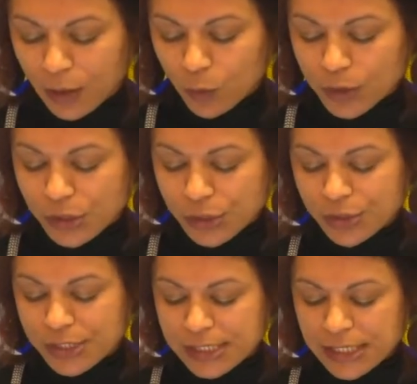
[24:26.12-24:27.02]
was
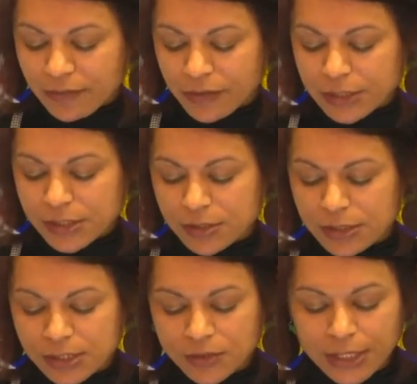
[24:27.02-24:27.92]
used as evidence to
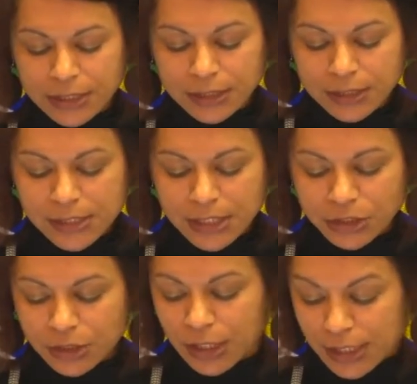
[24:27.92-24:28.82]
discredit
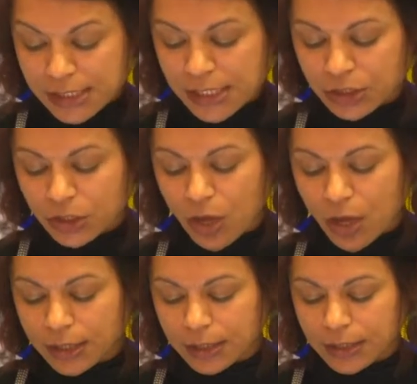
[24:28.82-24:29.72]
sex her sexual
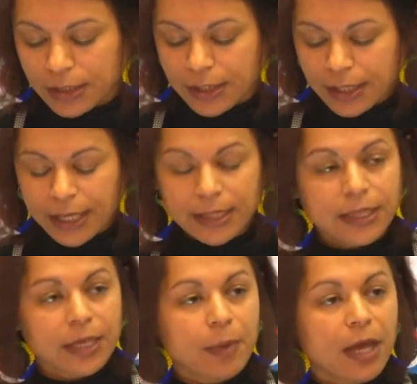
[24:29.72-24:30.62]
honor
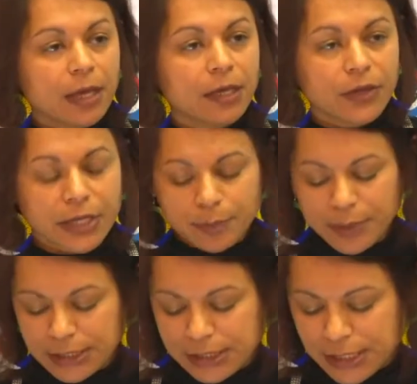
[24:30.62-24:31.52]
and thereby her
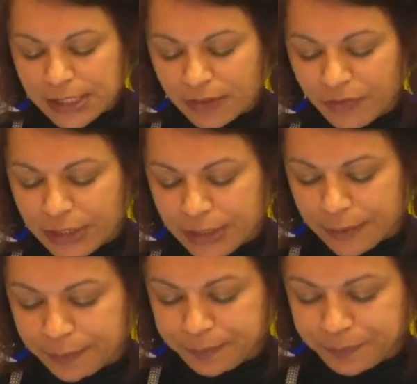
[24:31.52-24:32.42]
credibility as a victim.